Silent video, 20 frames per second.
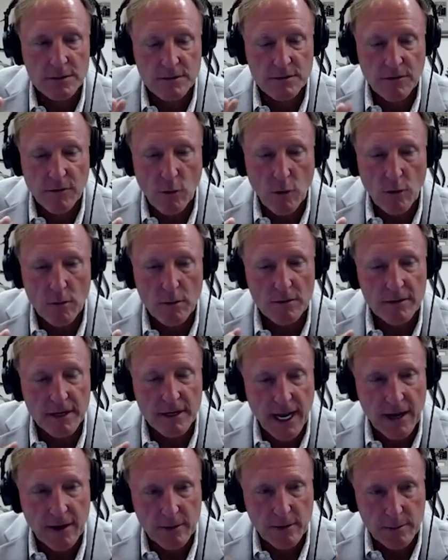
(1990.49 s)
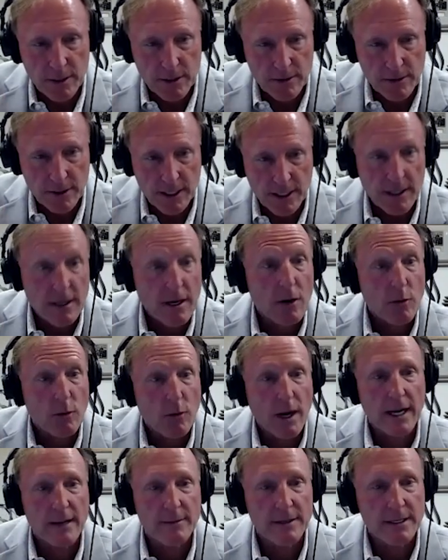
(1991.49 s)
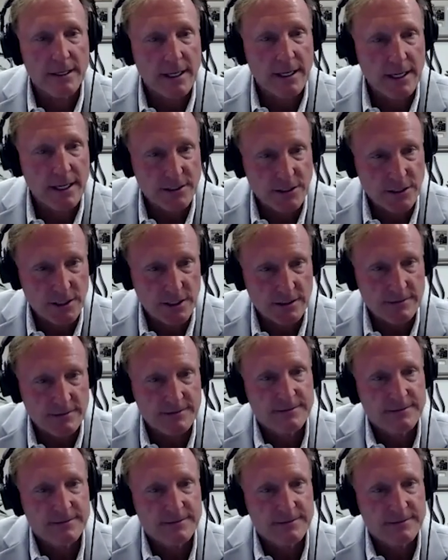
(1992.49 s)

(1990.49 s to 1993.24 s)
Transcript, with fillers: form of accountability, a recommendation.